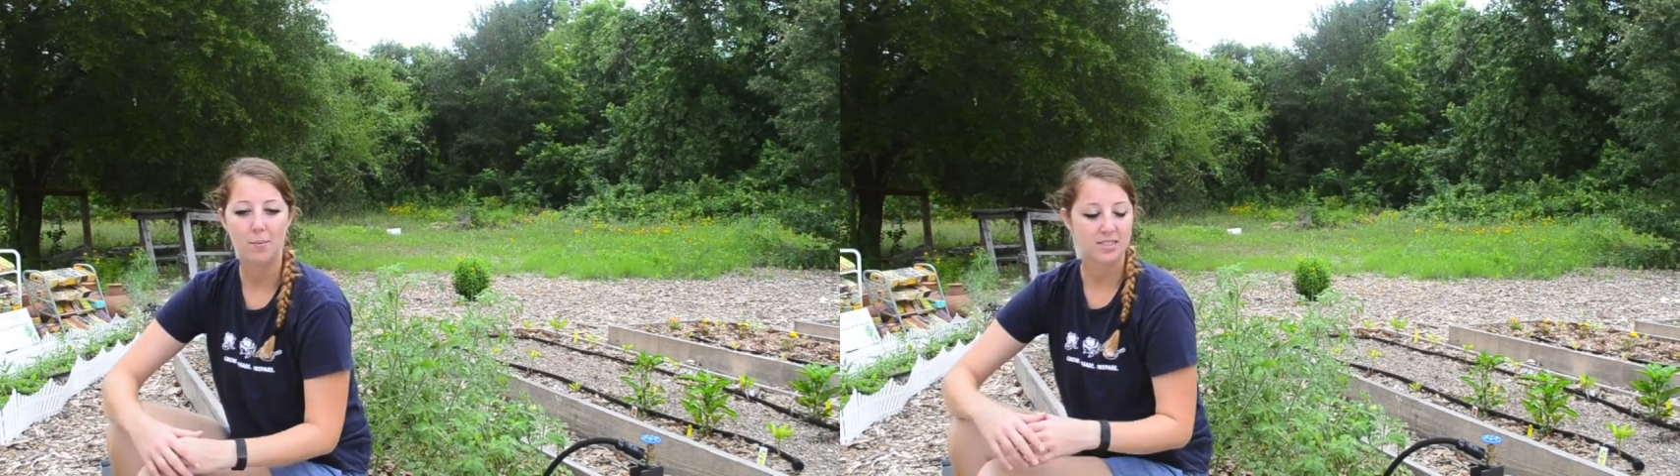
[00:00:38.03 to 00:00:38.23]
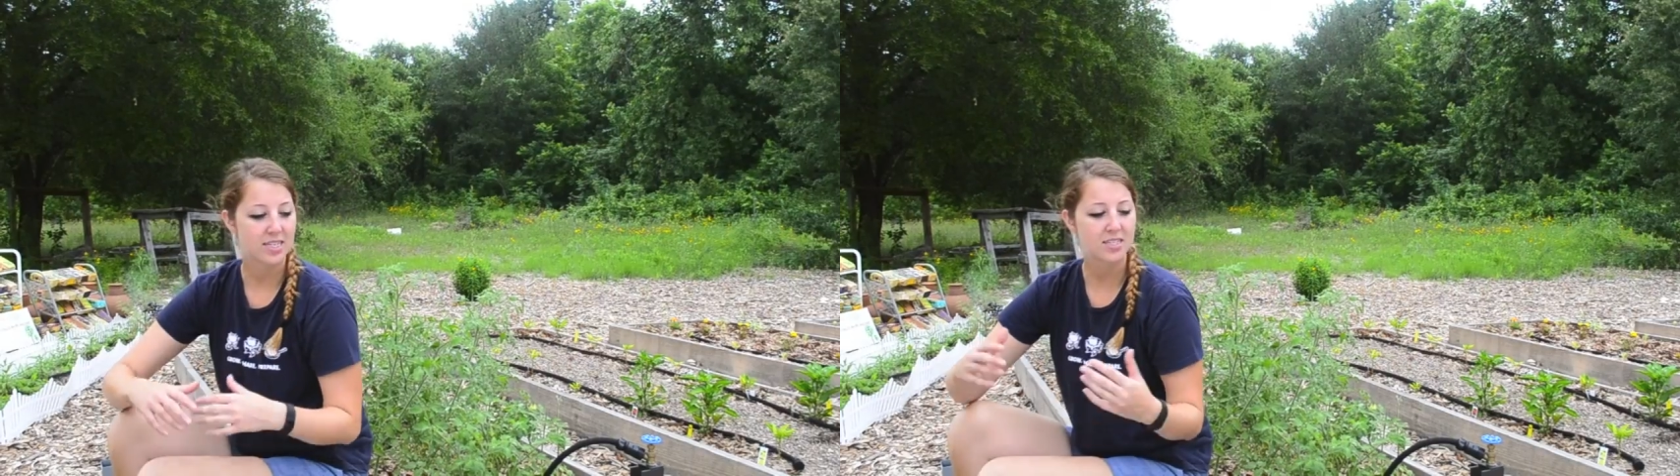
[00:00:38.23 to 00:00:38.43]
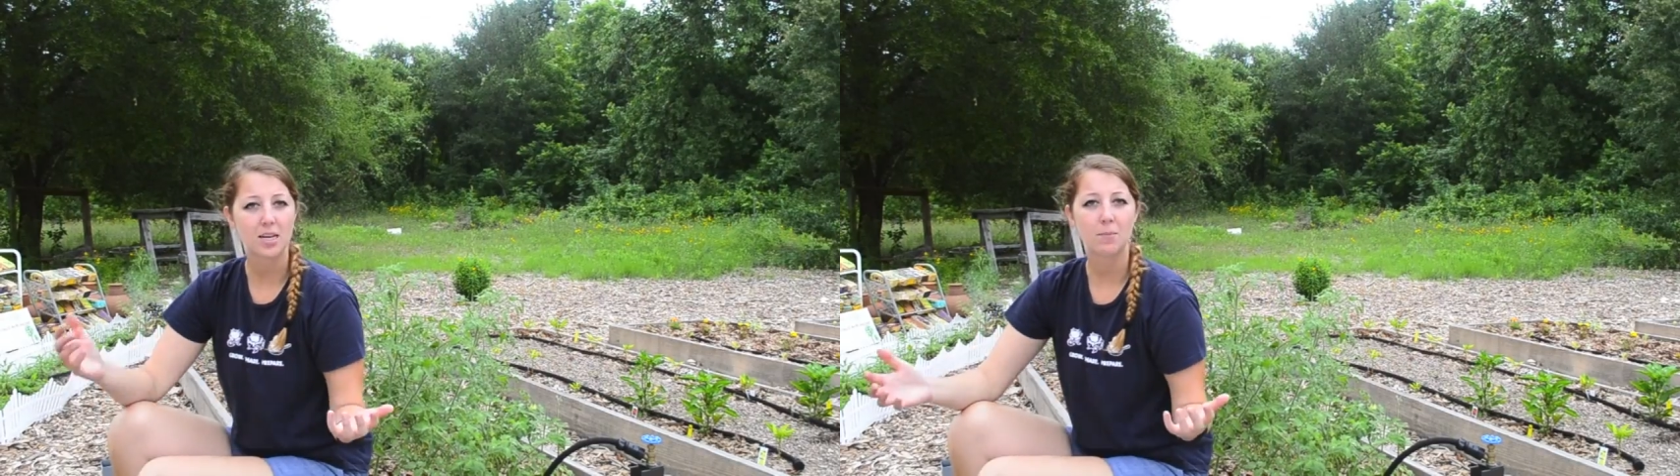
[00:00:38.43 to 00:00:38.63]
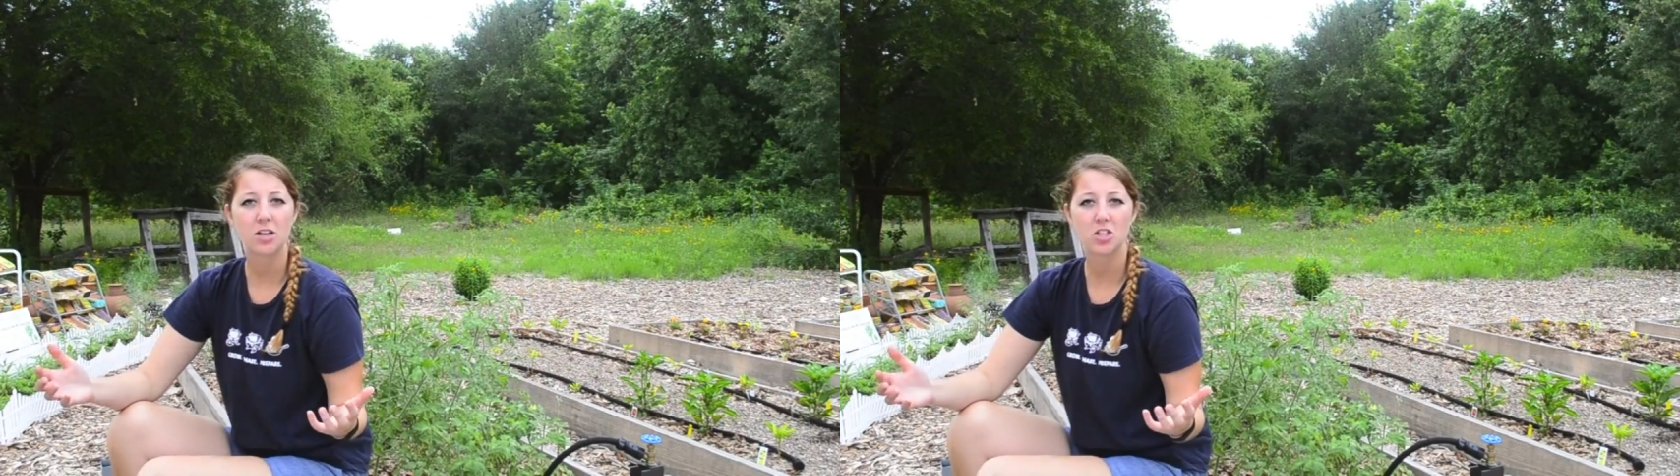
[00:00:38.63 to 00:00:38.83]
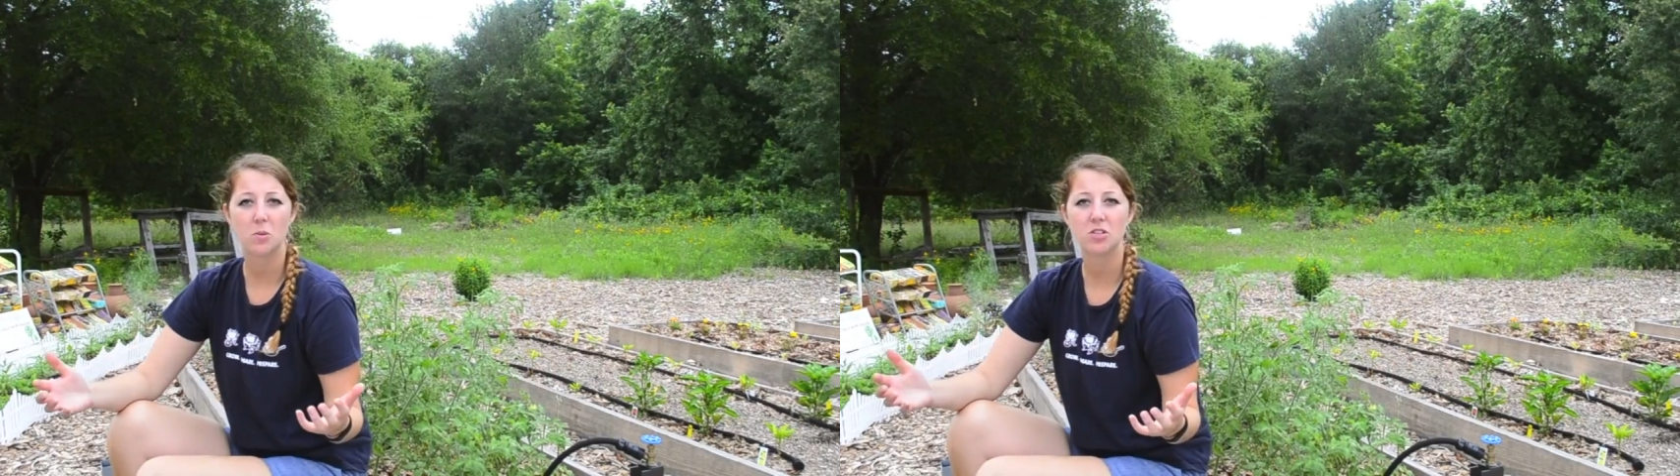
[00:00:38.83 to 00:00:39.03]
Since summer
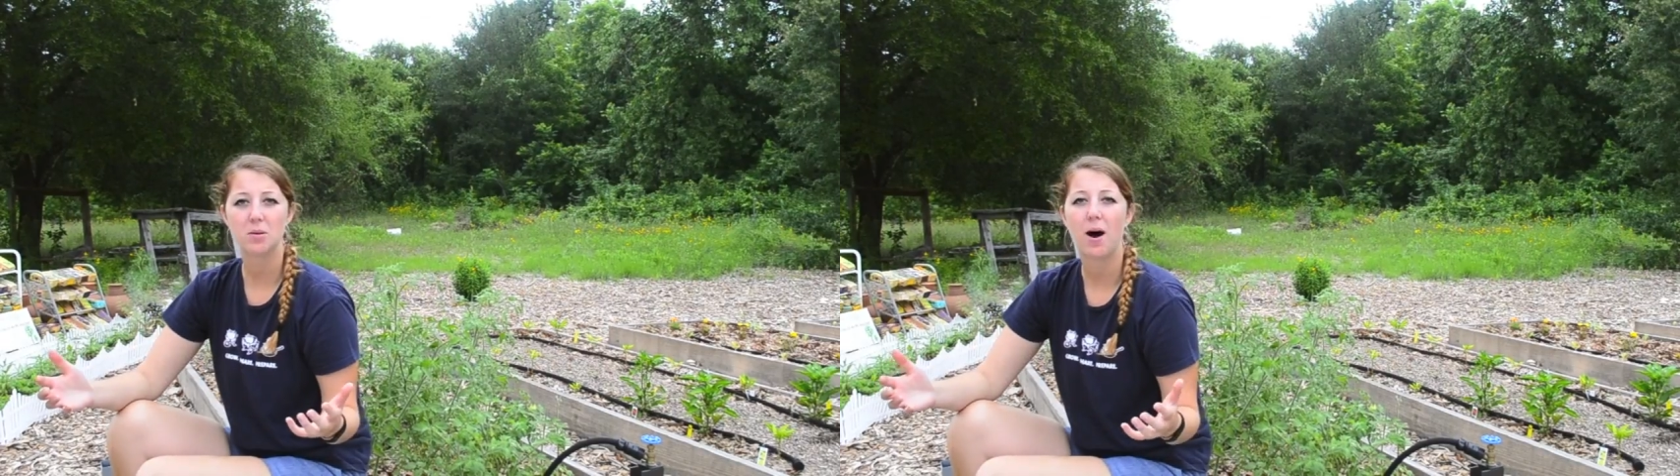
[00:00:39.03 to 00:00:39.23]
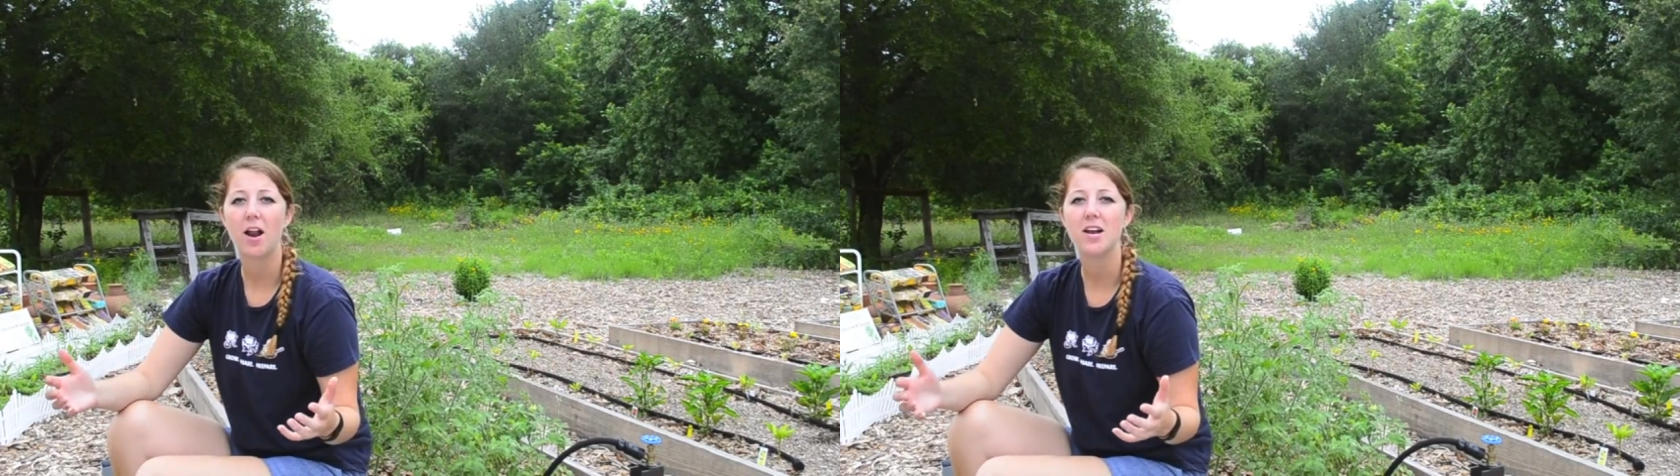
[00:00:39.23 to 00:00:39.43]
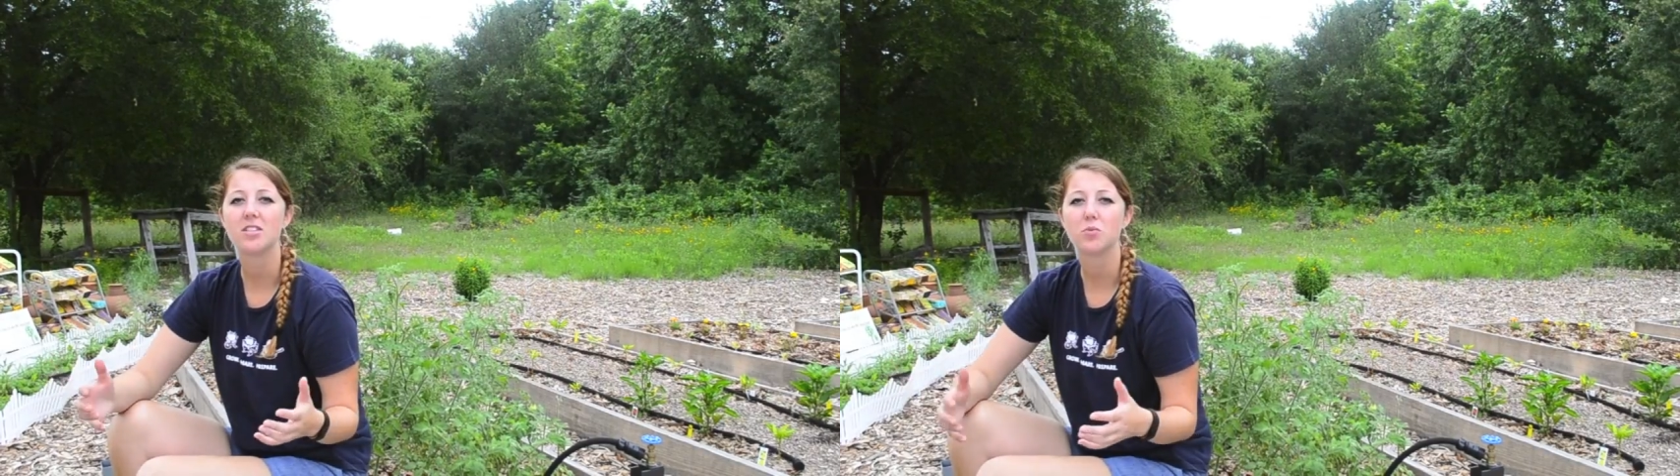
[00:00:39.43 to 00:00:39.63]
is almost upon us,